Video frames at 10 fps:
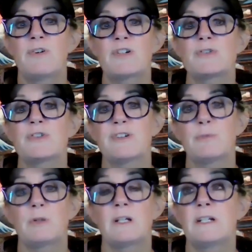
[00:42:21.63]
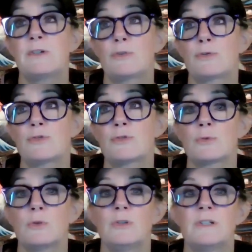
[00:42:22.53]
professionals have played a crucial
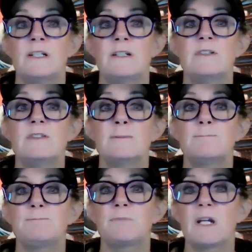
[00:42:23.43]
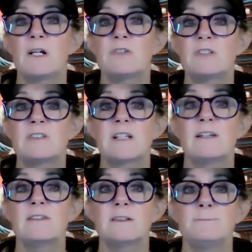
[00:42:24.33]
role in his
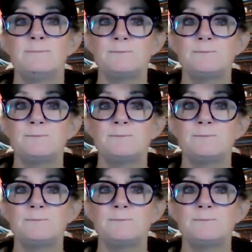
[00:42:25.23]
success.